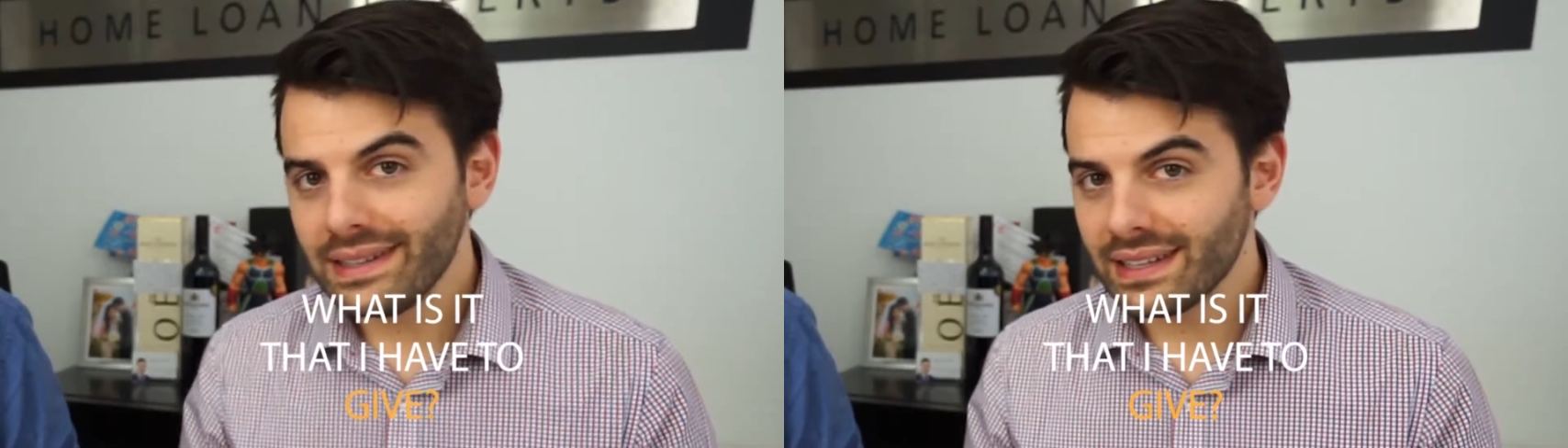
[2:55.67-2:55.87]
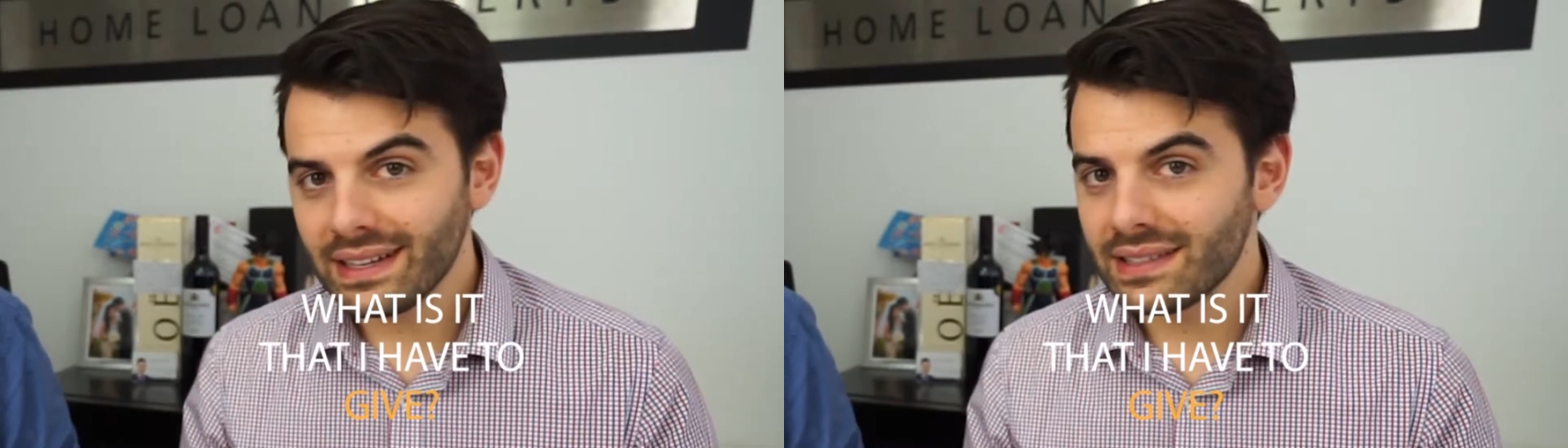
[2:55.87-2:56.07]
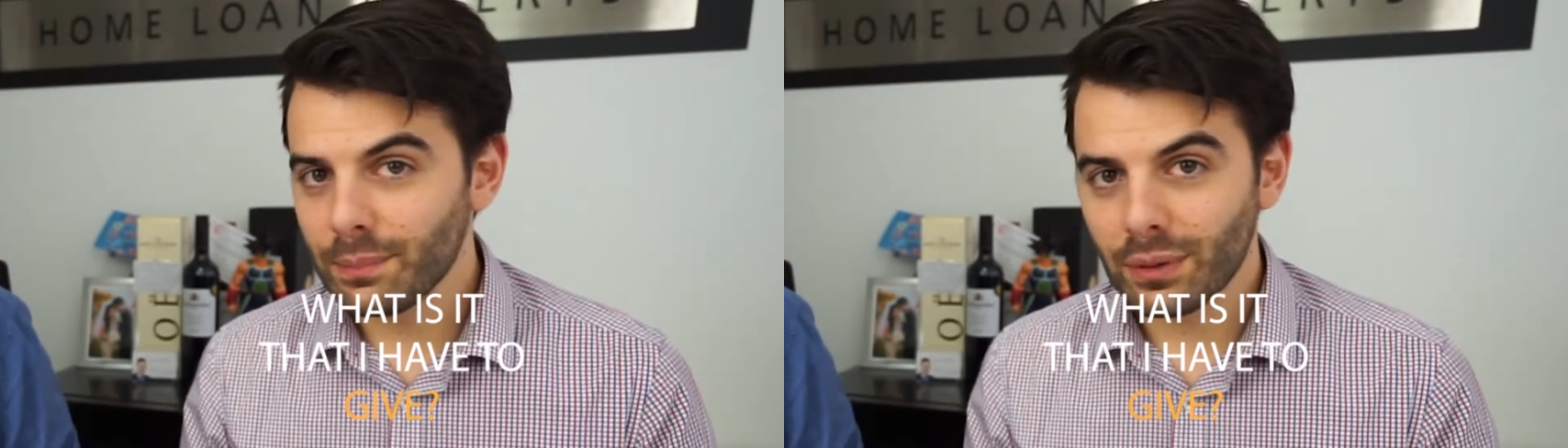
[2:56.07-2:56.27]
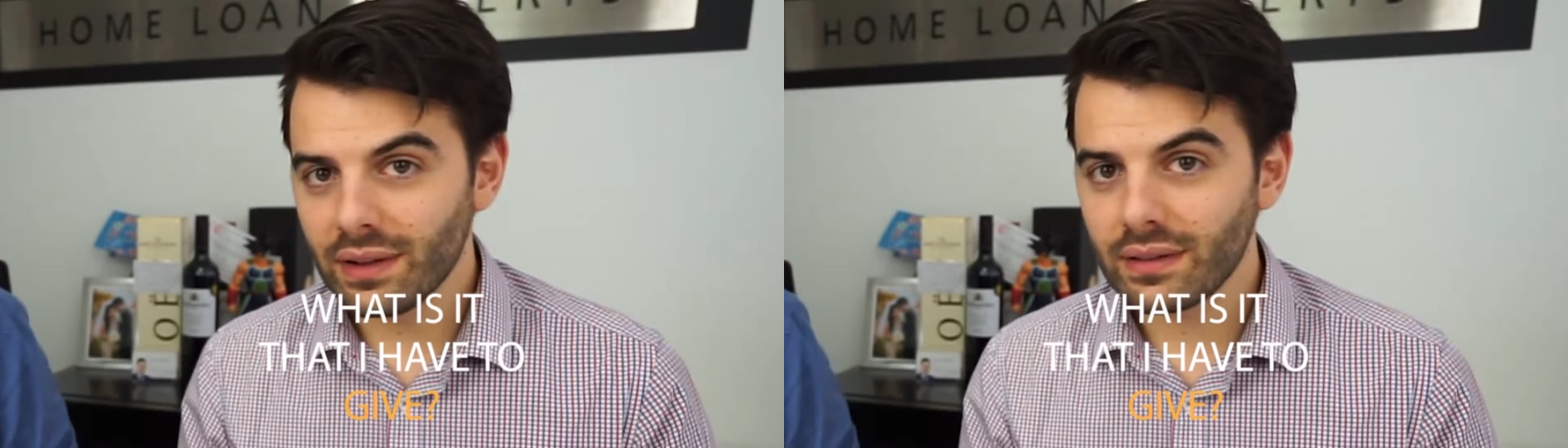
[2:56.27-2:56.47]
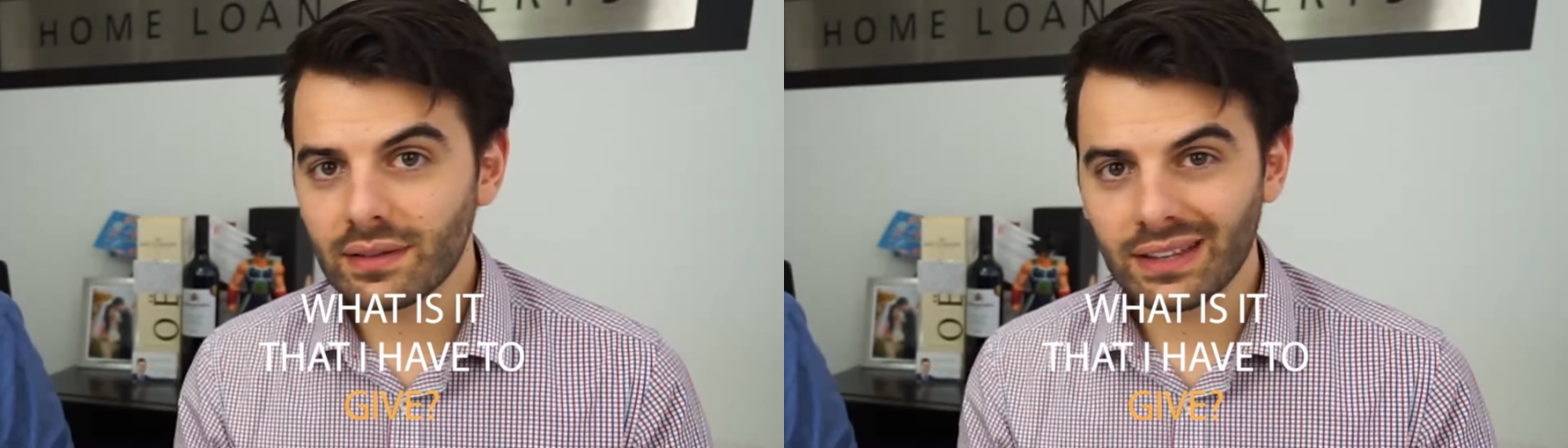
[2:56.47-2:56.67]
is it as simple
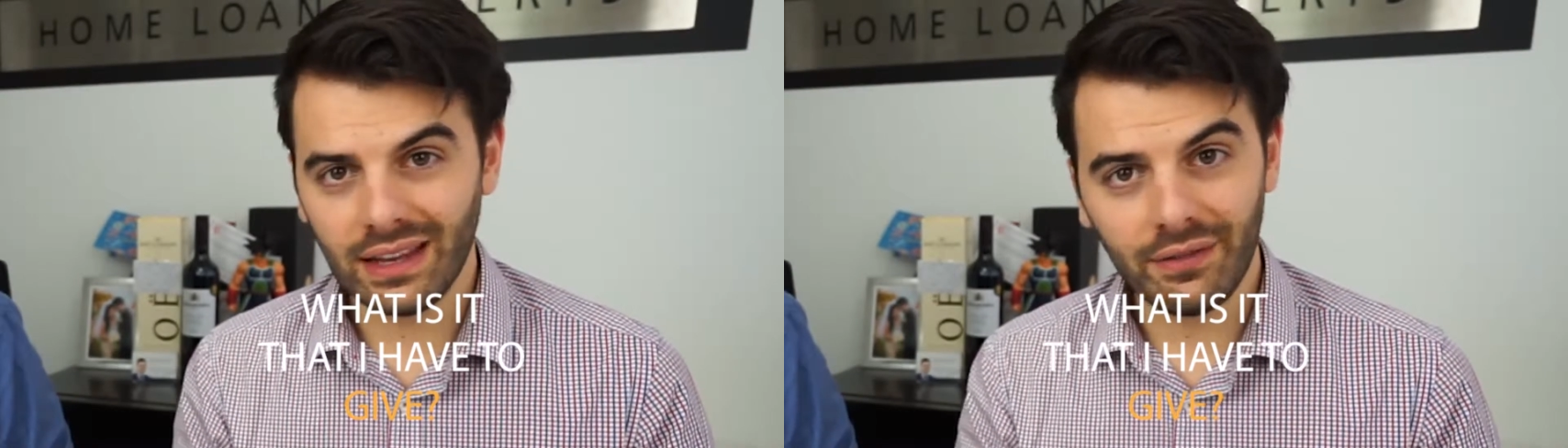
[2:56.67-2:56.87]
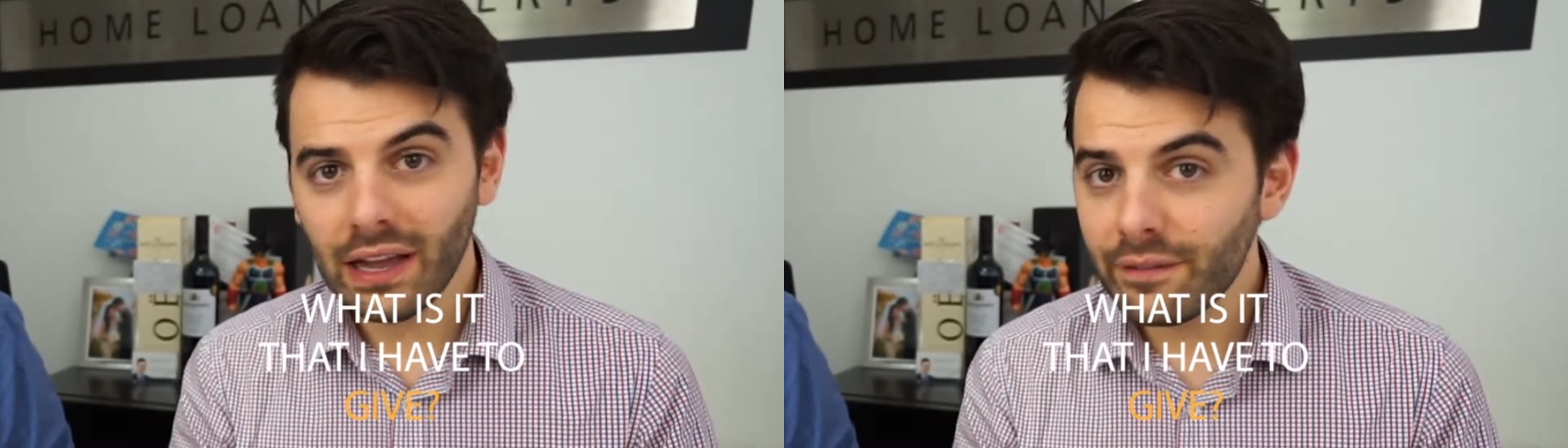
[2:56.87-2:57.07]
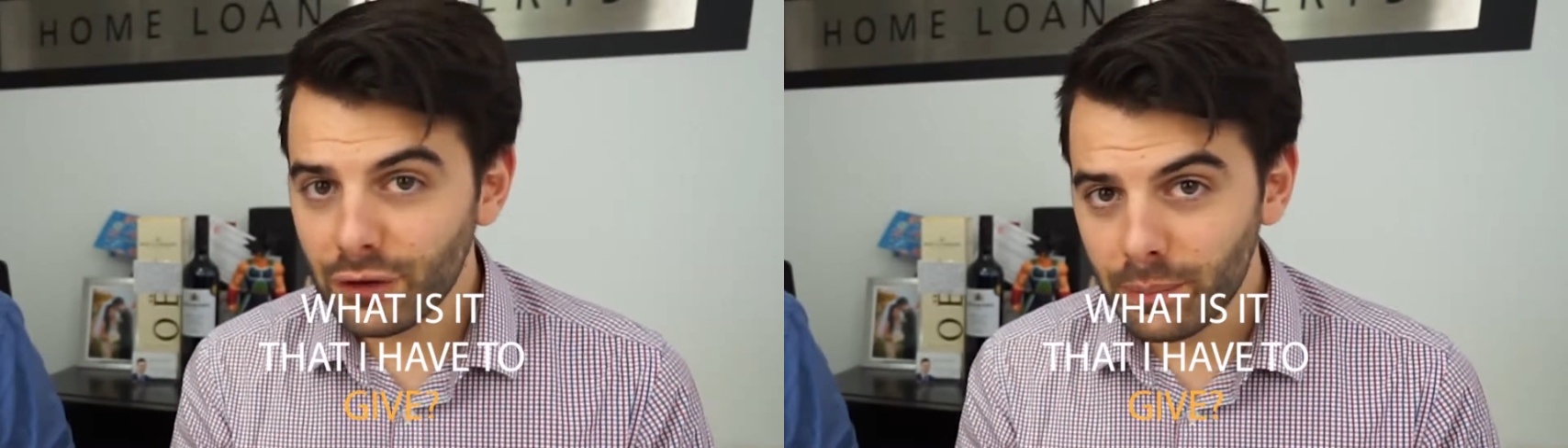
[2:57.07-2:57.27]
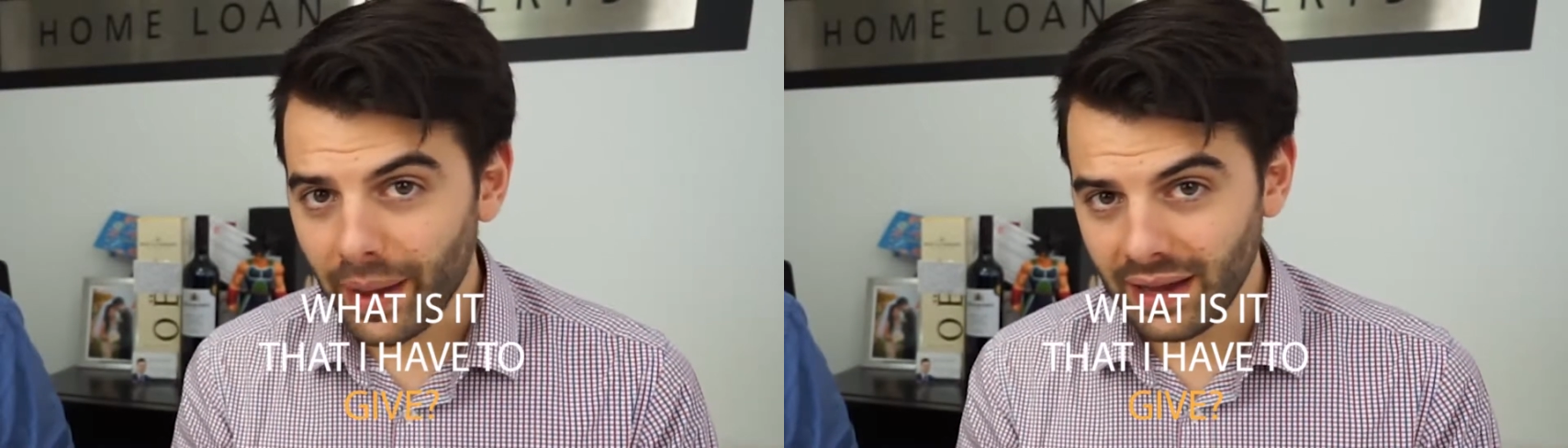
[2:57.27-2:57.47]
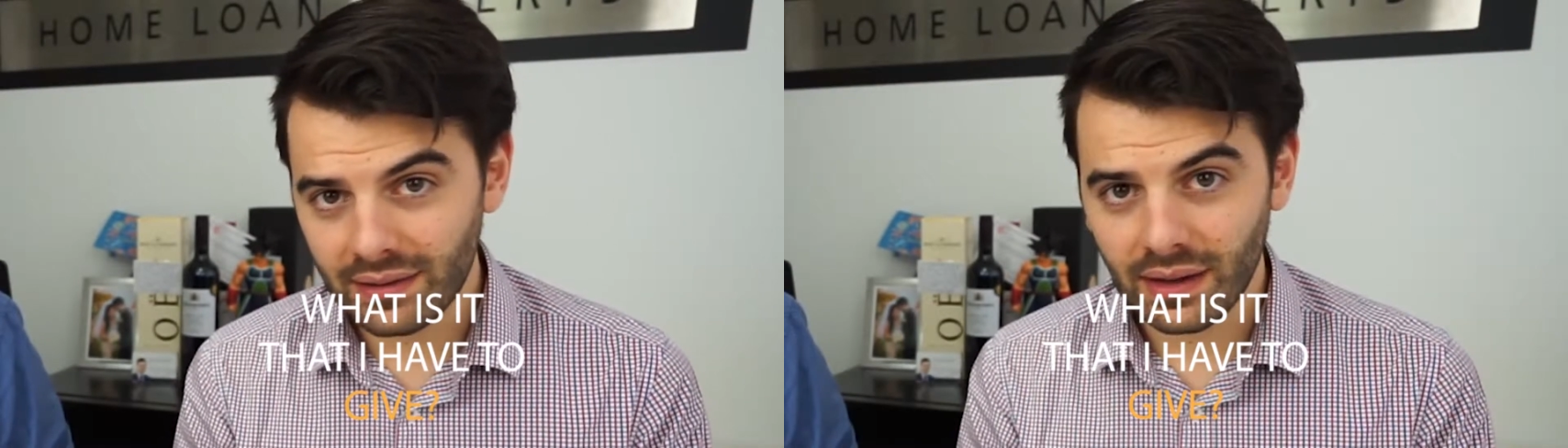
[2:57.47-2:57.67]
as giving a few
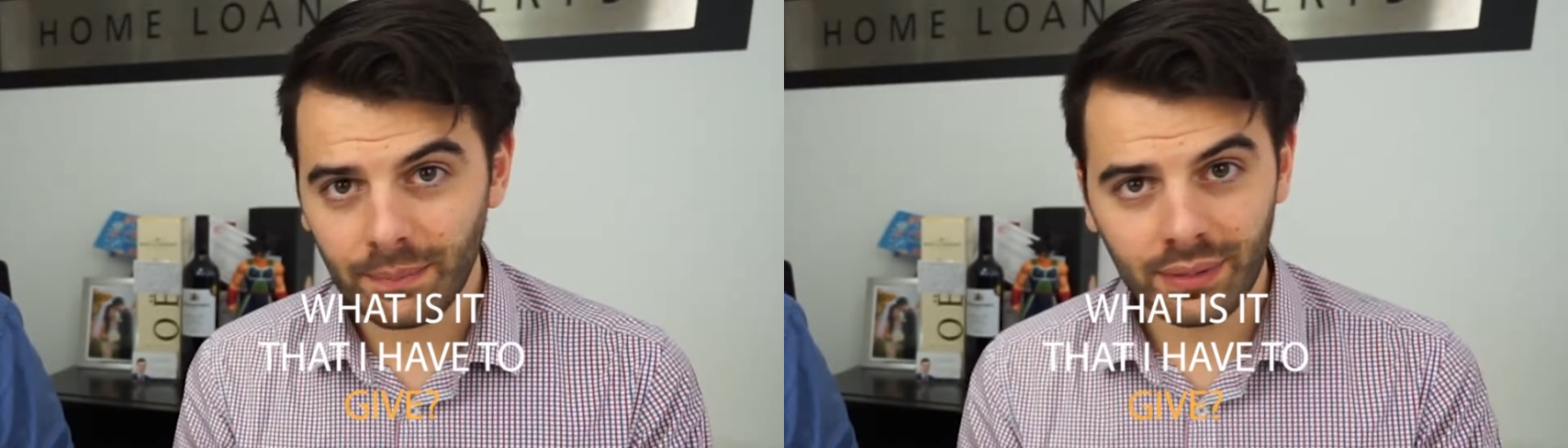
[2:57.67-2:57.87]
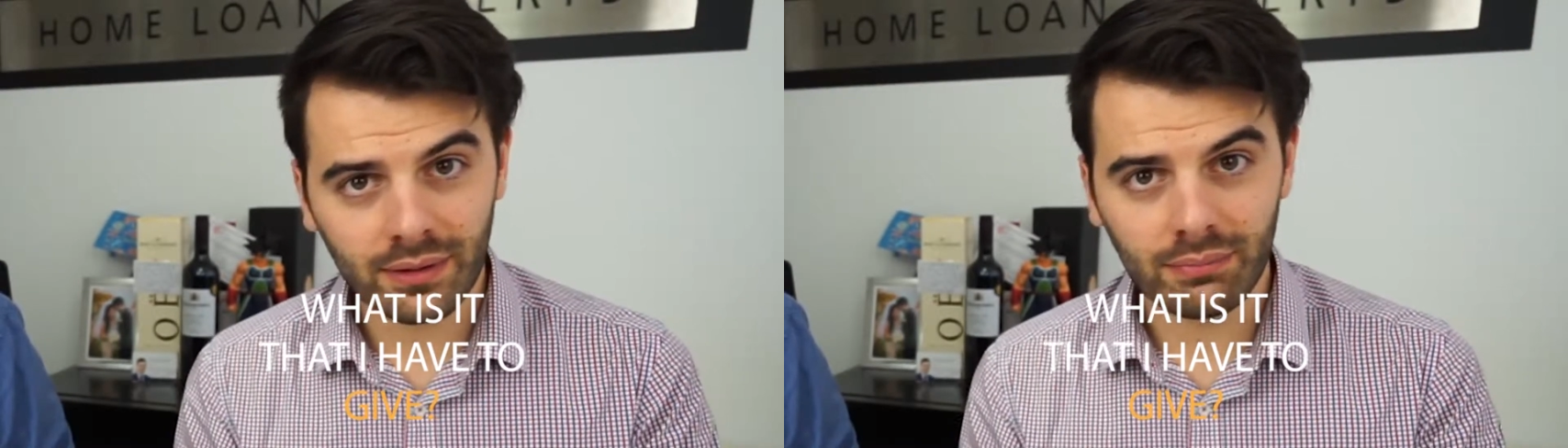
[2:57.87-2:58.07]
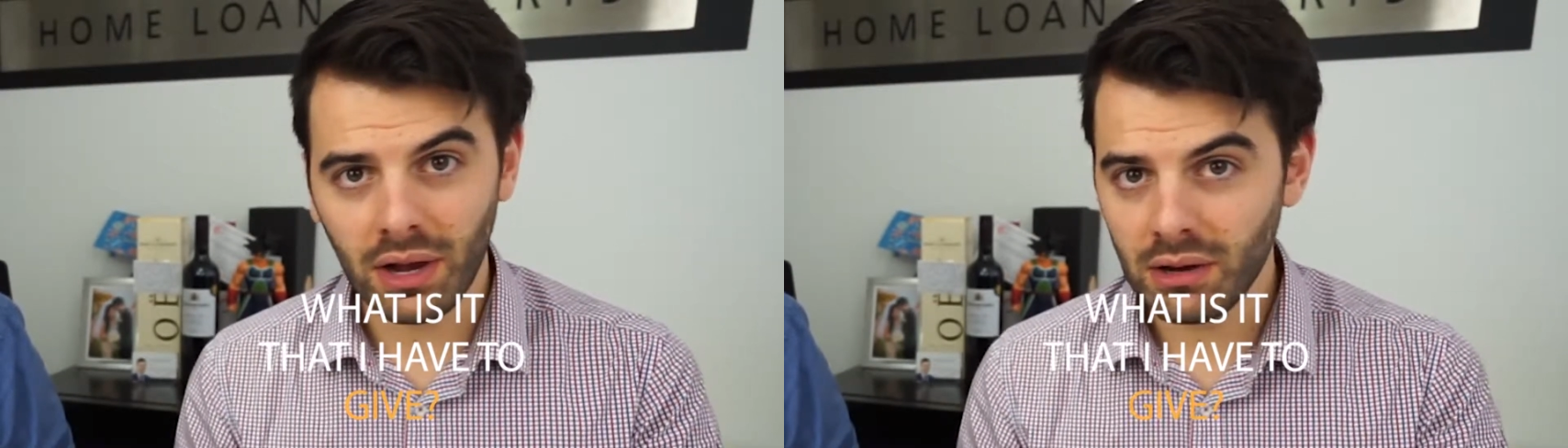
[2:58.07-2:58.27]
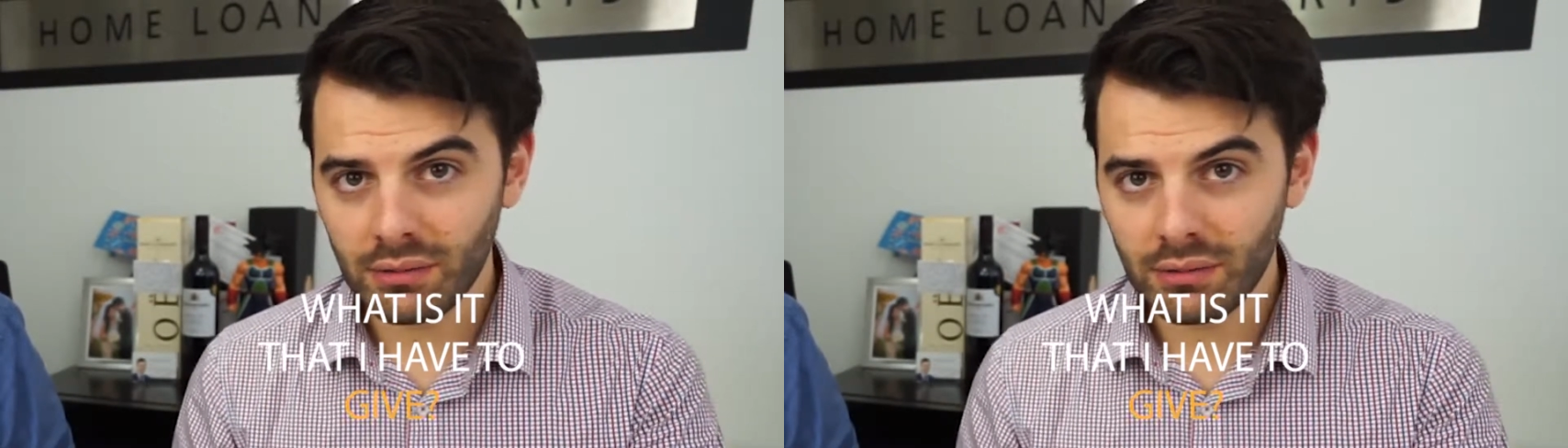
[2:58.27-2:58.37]
pay slips, my